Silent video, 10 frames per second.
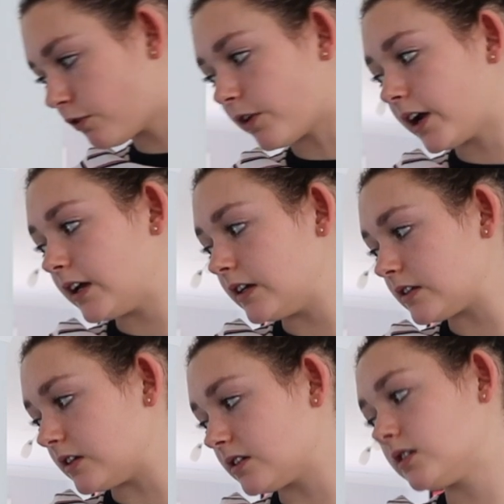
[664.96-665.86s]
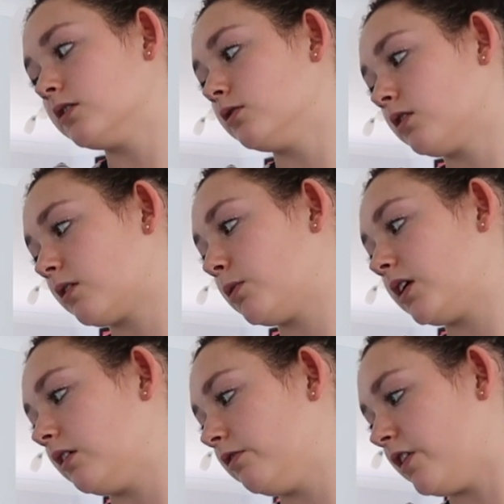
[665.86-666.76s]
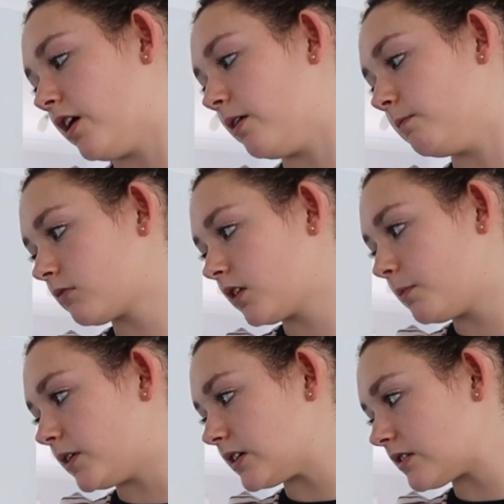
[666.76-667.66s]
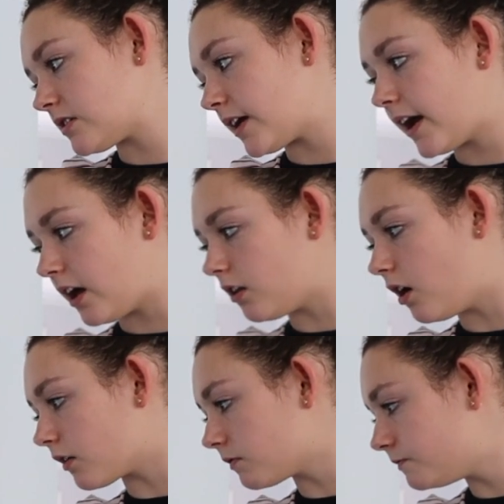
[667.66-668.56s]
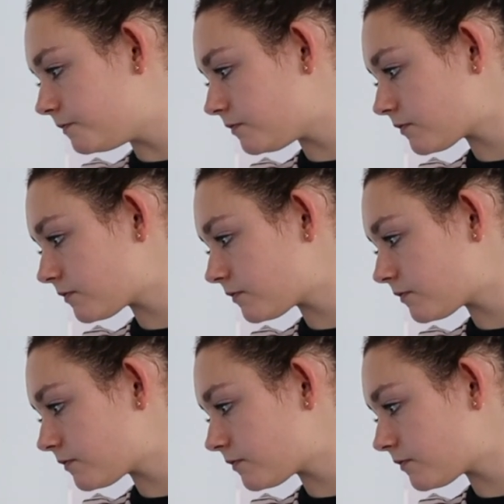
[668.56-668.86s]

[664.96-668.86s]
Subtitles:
Freeze until completely firm. But it doesn't say how long.